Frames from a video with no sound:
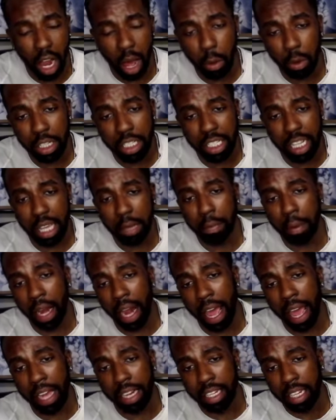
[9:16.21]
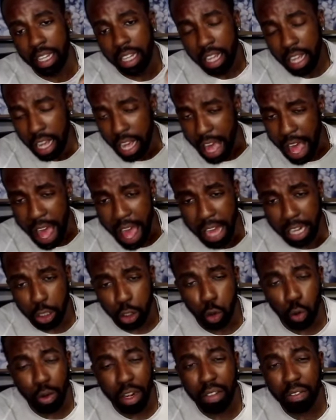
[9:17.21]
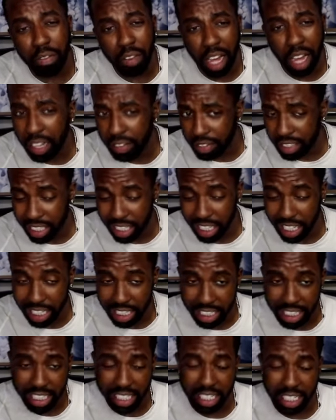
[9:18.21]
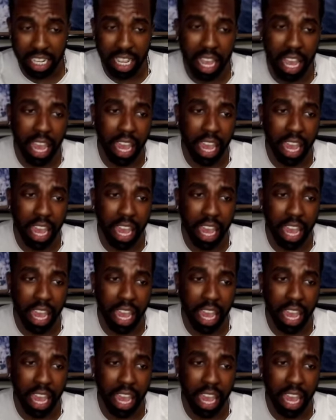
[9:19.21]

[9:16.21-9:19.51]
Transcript: I wanted to keep it at 25 cents